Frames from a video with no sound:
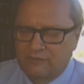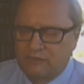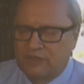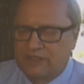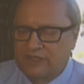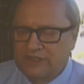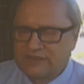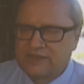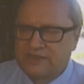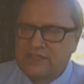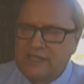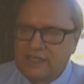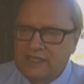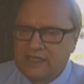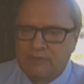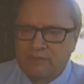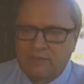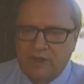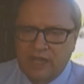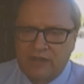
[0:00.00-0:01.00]
we could
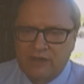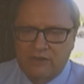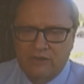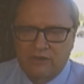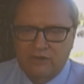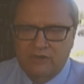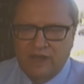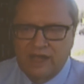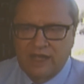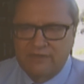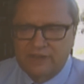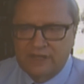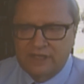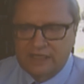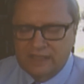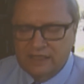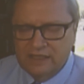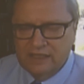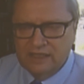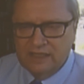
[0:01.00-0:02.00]
see it in
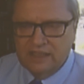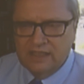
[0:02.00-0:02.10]
microgravity.